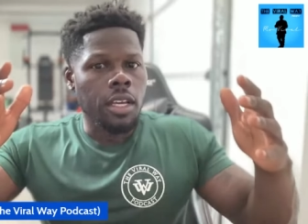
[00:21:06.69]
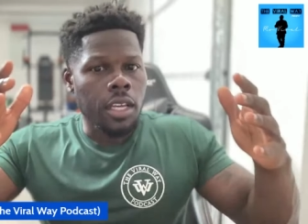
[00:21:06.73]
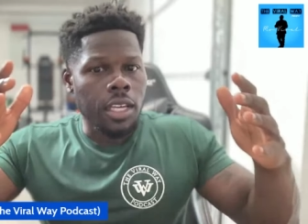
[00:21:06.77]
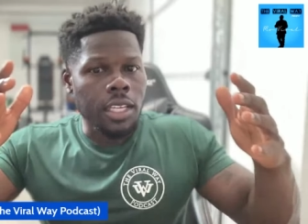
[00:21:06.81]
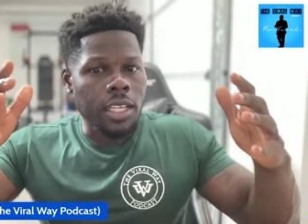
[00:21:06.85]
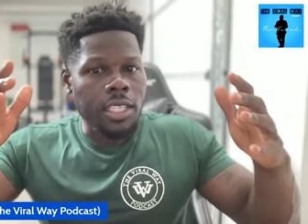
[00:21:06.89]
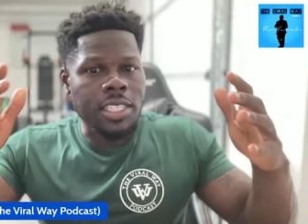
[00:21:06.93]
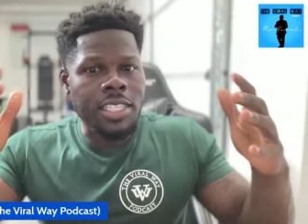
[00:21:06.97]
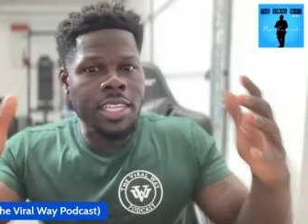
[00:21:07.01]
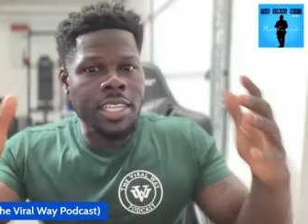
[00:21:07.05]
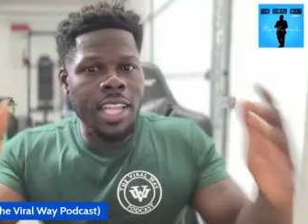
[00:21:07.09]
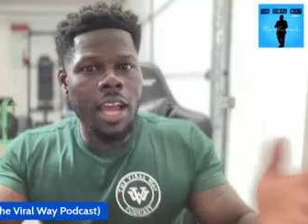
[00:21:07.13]

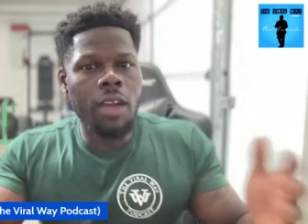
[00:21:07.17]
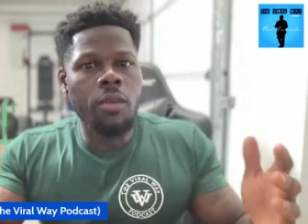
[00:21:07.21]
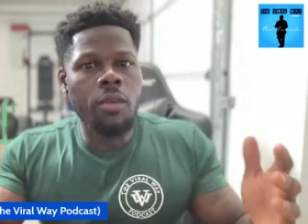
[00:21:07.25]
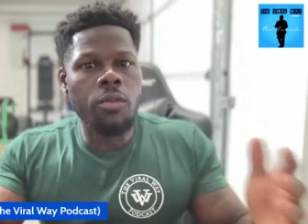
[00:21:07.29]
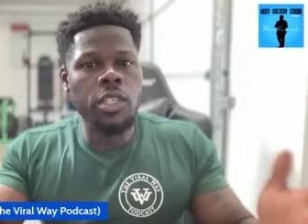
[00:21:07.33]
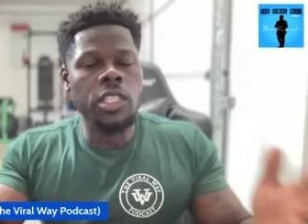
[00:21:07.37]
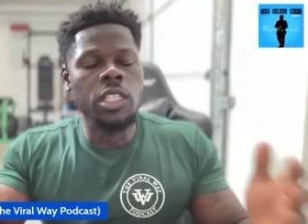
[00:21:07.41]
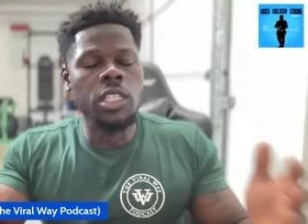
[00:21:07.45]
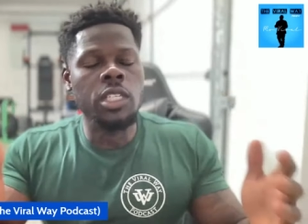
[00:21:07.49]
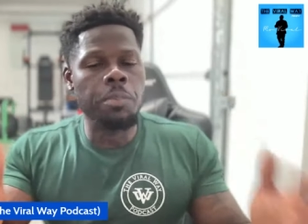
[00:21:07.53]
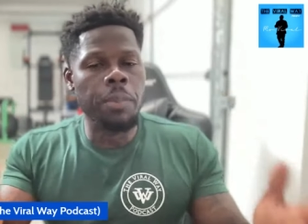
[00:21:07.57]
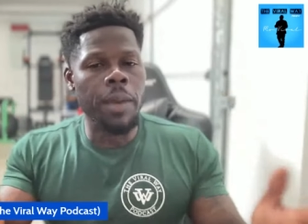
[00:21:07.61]
is not
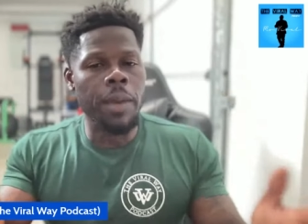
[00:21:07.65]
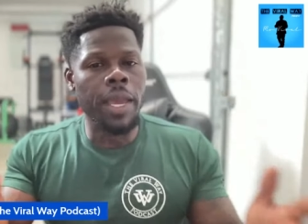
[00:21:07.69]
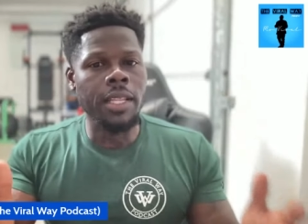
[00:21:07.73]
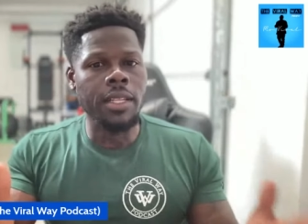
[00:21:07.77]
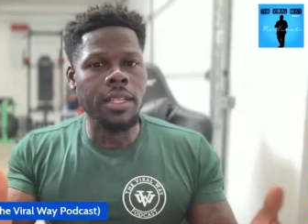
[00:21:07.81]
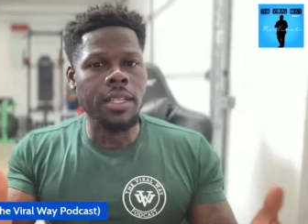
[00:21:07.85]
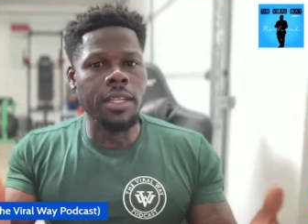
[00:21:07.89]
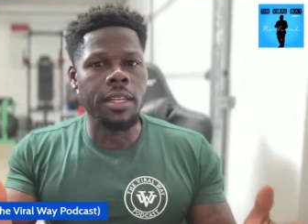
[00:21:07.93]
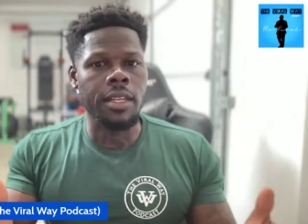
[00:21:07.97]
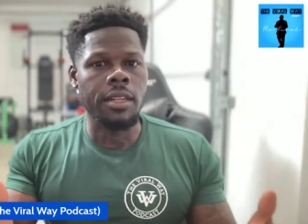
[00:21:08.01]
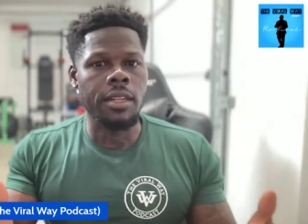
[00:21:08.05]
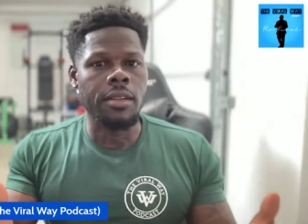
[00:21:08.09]

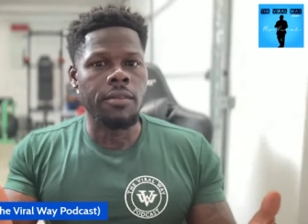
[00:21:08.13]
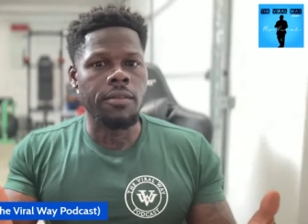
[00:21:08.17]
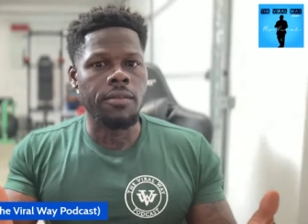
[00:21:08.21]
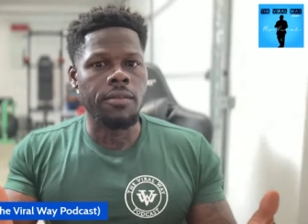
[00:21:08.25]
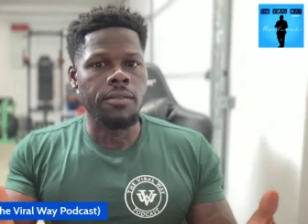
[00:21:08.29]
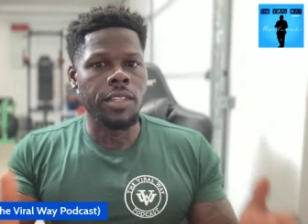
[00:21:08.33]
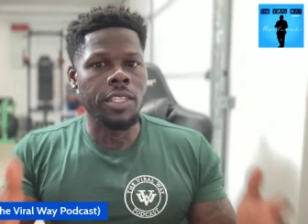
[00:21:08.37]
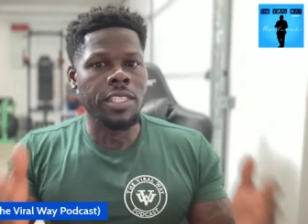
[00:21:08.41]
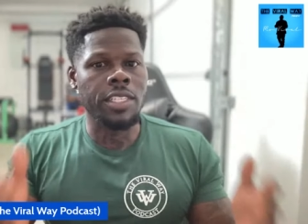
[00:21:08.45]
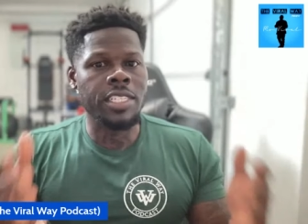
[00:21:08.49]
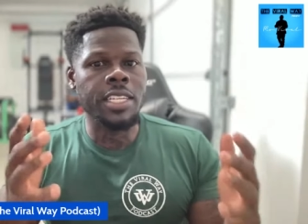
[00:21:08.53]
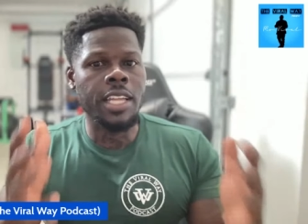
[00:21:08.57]
respected,
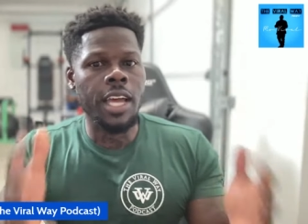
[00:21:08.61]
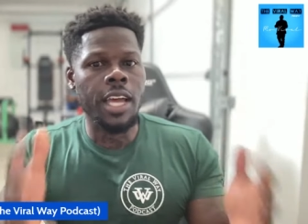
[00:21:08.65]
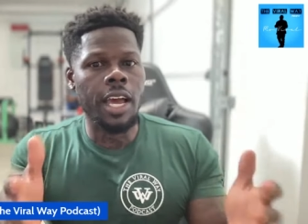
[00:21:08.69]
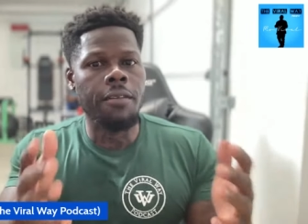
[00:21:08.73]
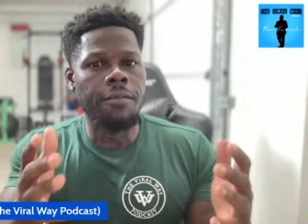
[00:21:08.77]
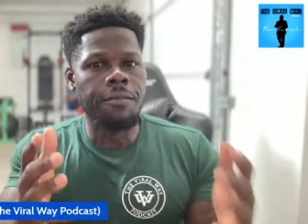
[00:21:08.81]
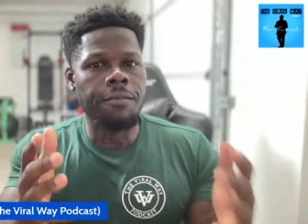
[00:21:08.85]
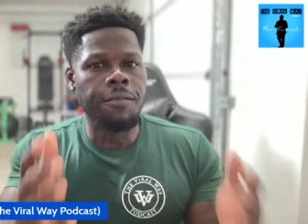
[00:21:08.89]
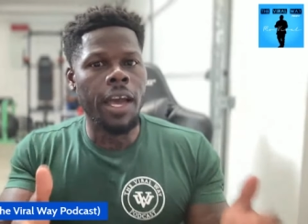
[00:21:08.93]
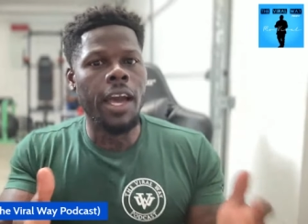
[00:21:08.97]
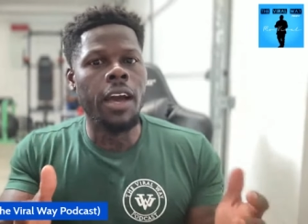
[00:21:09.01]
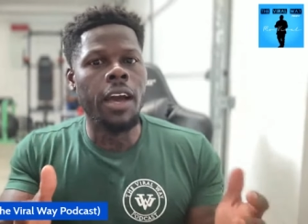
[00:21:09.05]
is
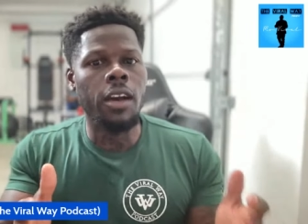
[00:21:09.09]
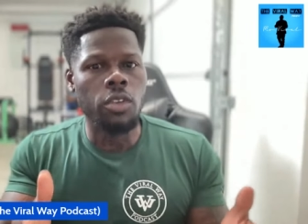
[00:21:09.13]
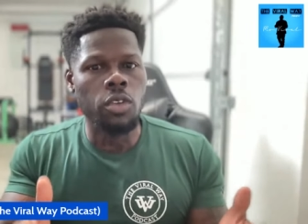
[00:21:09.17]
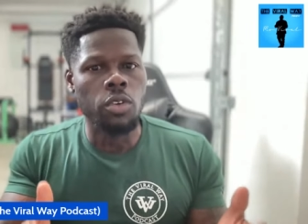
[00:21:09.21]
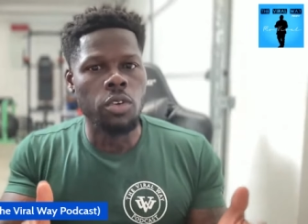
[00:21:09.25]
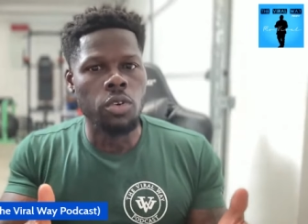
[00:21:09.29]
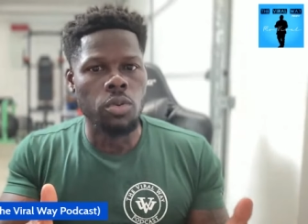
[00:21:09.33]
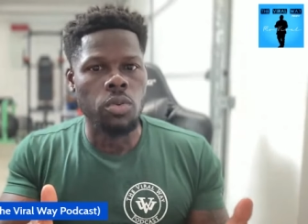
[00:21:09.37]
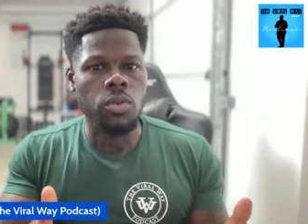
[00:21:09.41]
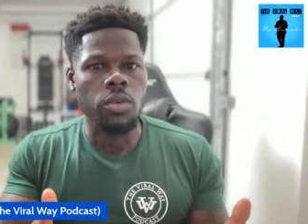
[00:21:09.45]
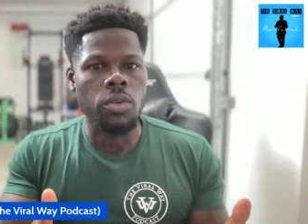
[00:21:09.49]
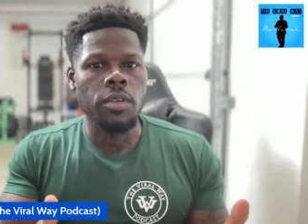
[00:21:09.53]
not
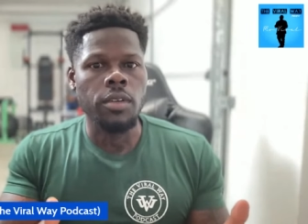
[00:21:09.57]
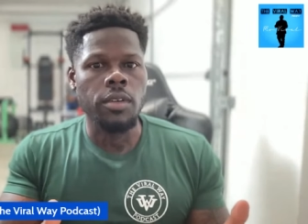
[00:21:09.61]
valued.